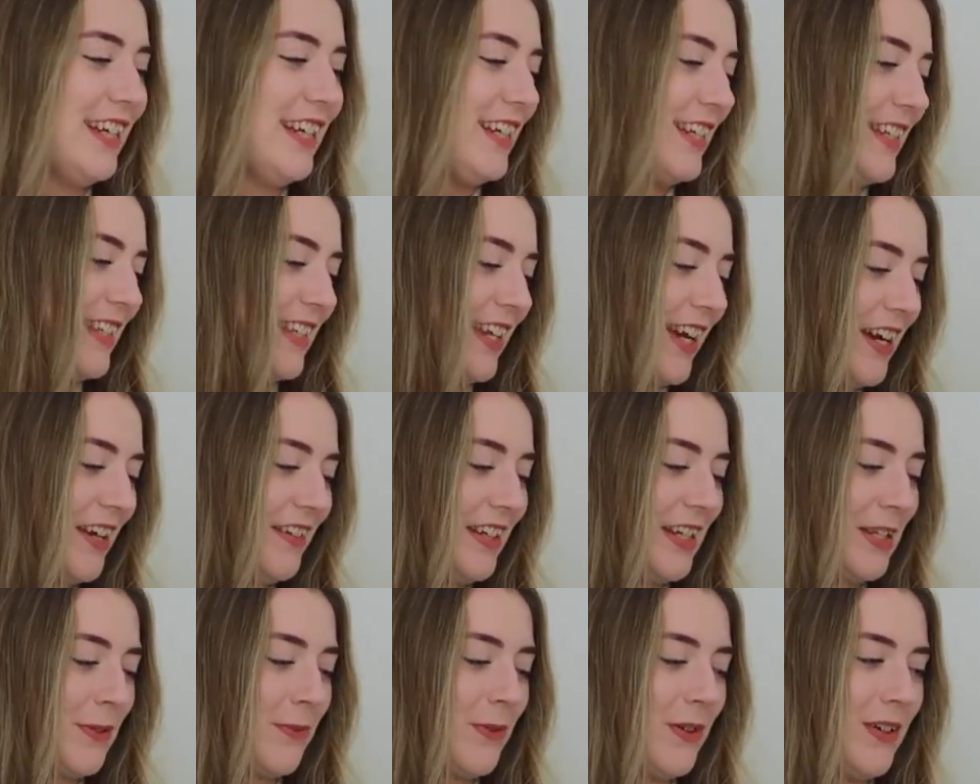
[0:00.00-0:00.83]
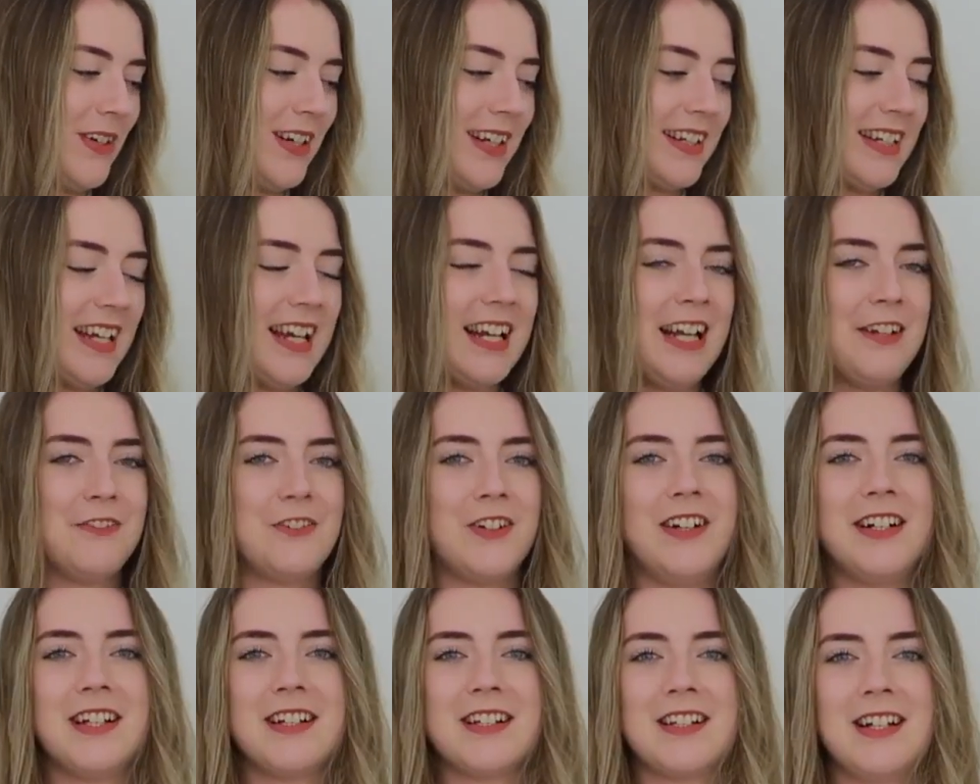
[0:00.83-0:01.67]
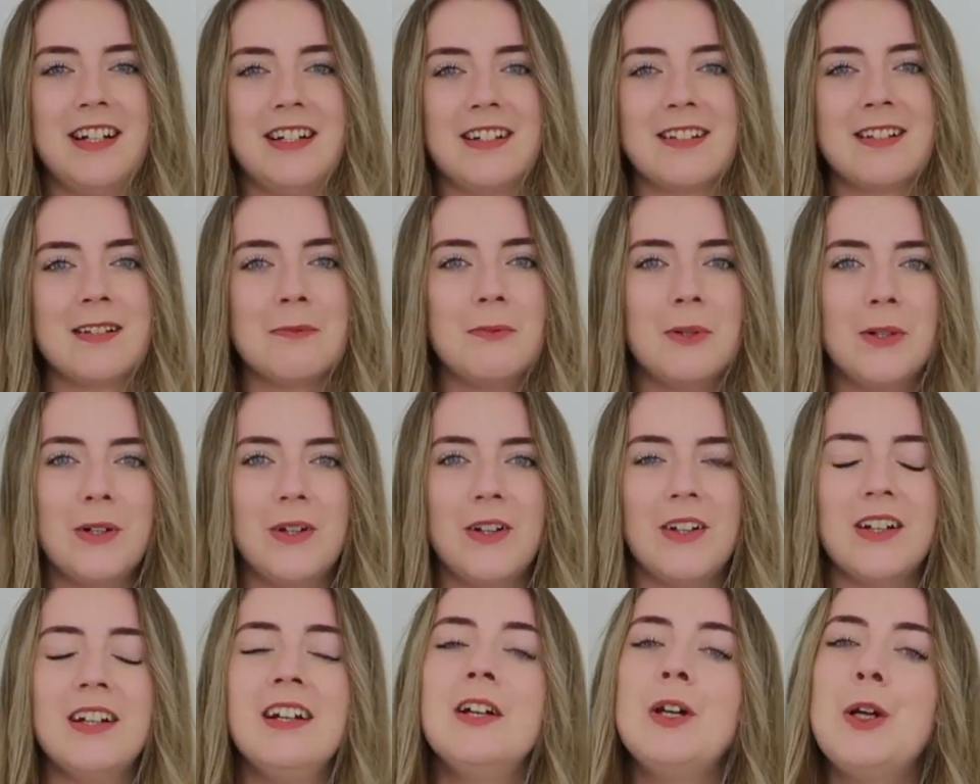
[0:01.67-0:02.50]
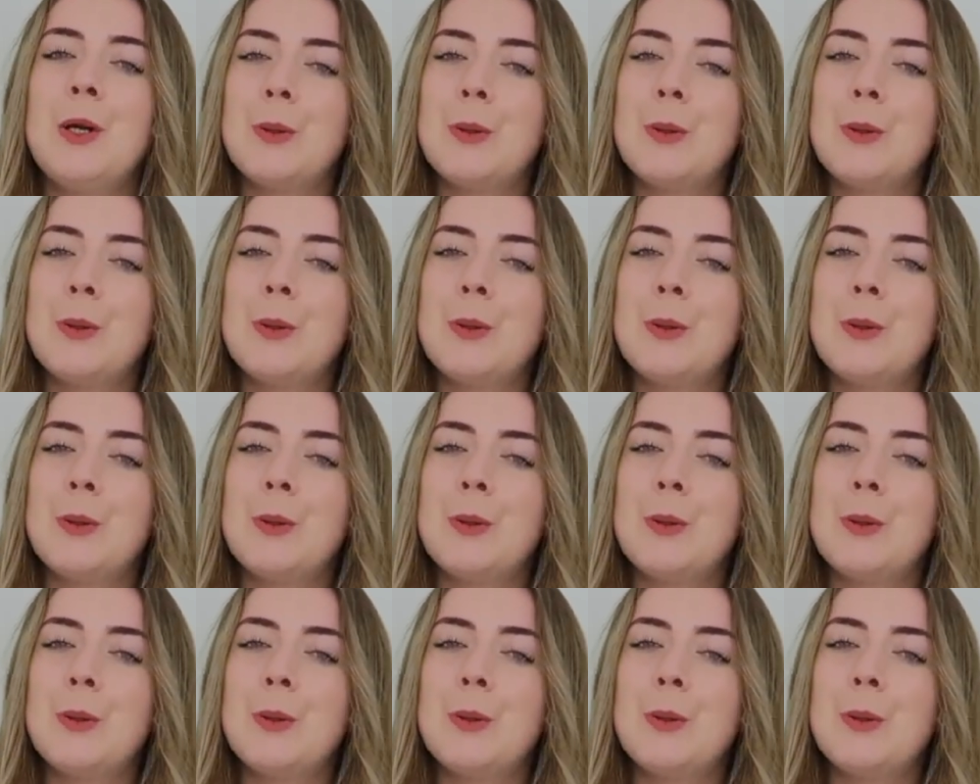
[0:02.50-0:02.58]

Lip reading: So this one, again, I've got in a size small.